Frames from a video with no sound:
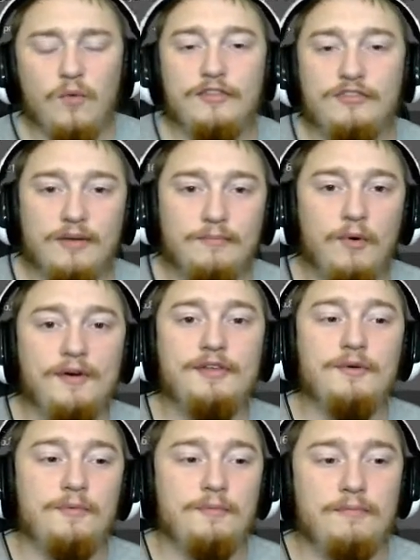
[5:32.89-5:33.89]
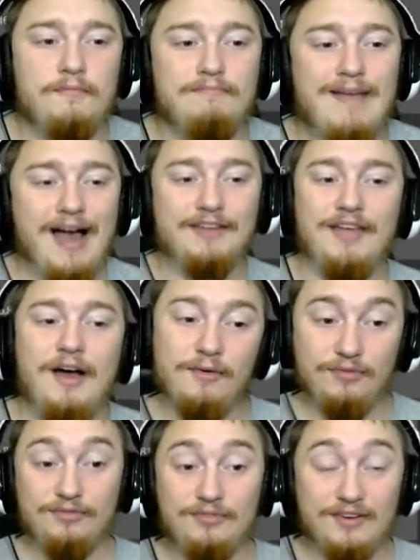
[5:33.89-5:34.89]
at some point, you max
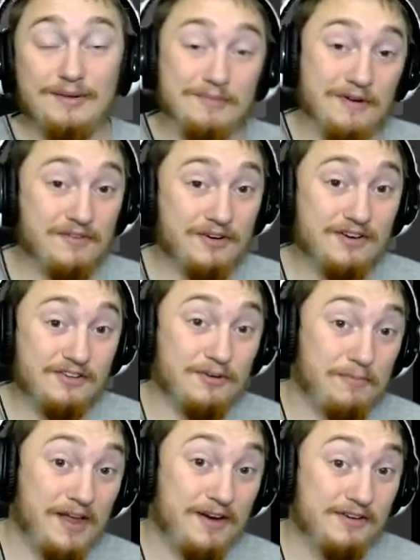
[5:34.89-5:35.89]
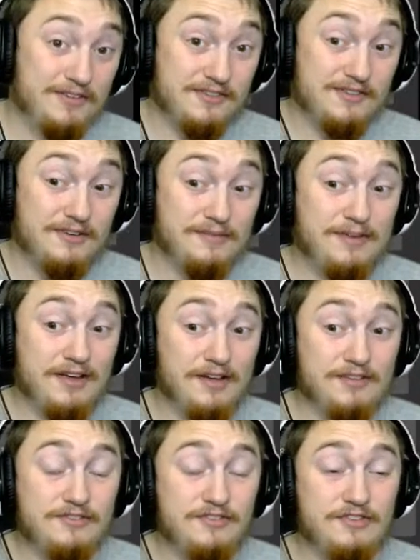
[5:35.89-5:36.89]
out the number of your initial players
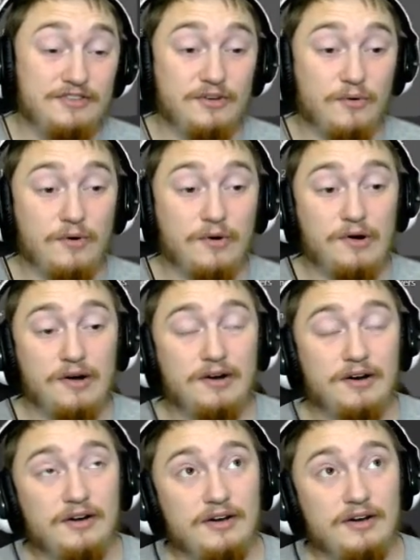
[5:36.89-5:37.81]
because your